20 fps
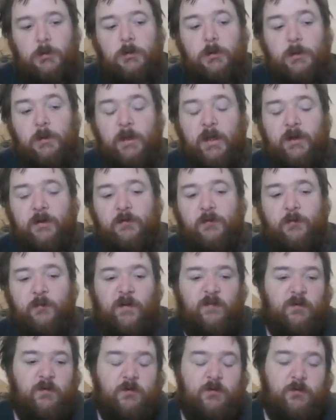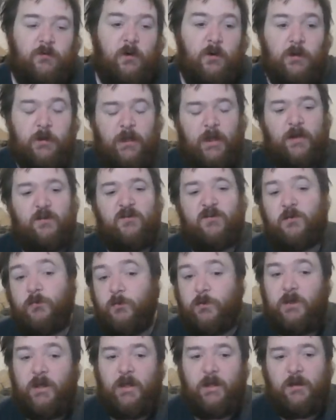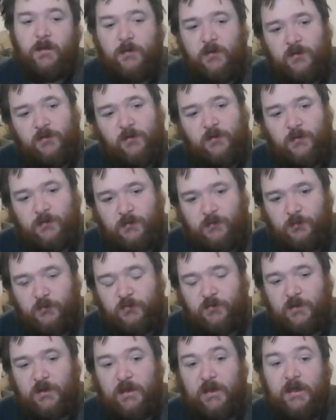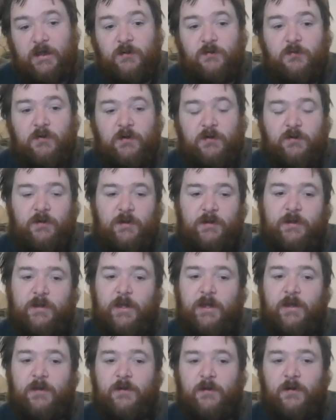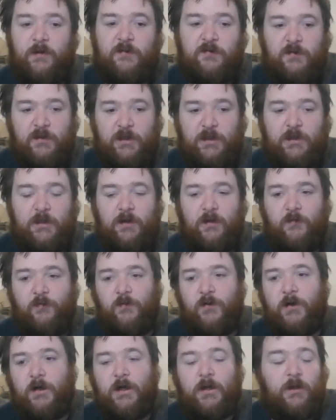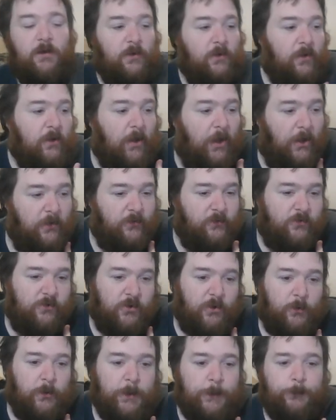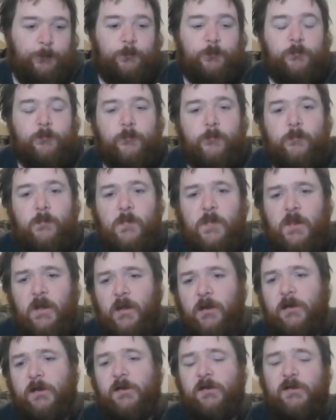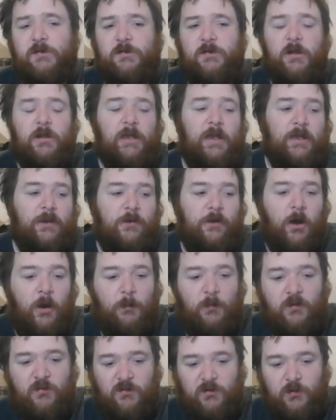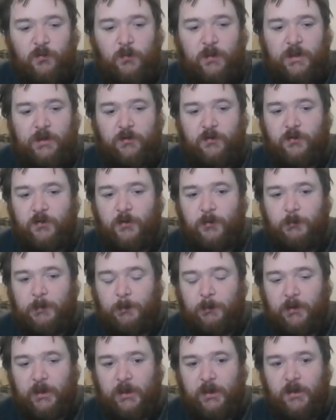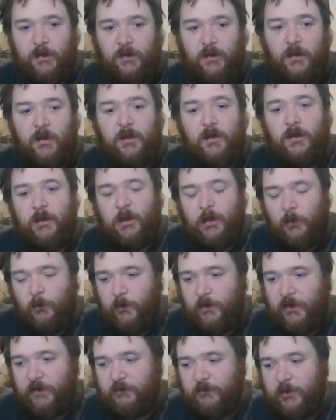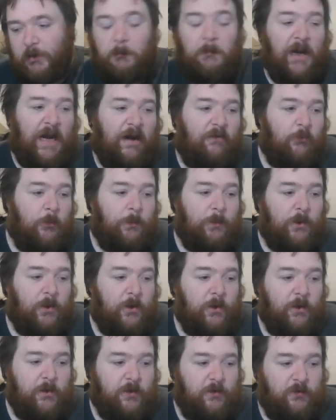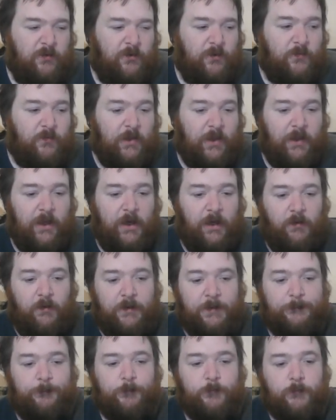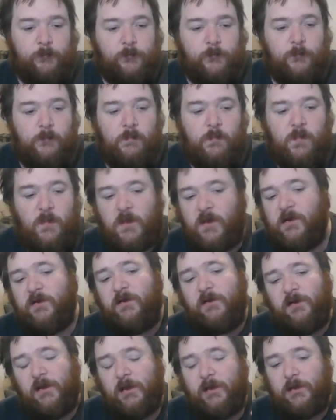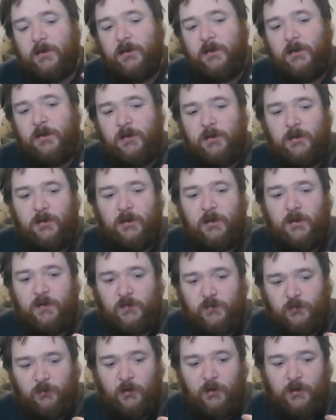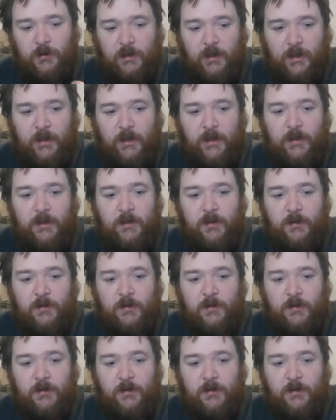we have a strong guy Zoo deck. This was an interesting deck that I've seen and I thought I'd show it. It's not like normal Zoo where you're just going to be playing it with a Marble Boy and stuff like that, right? This is like strong guy